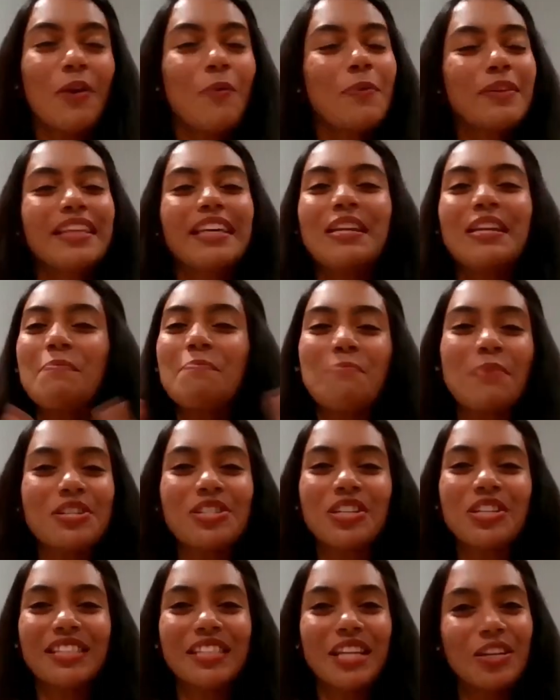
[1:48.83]
with an
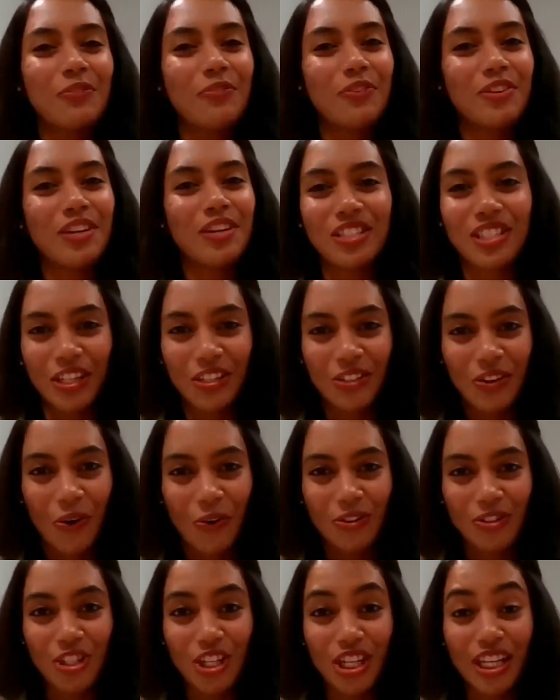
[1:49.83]
emerging state-of-the-art
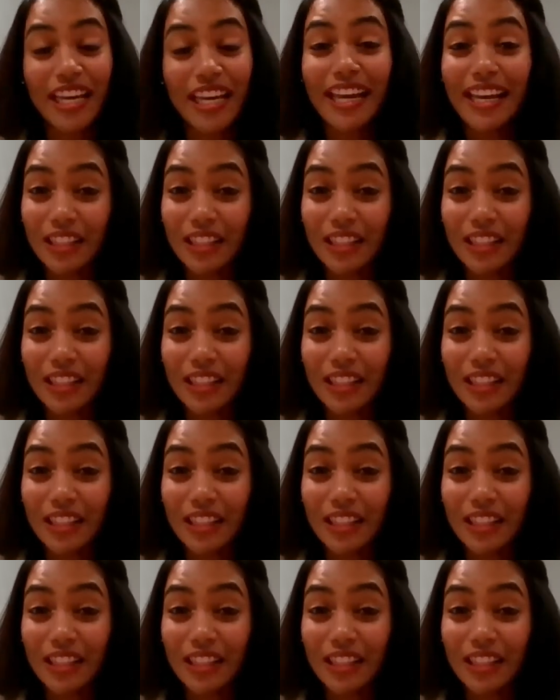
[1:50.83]
technology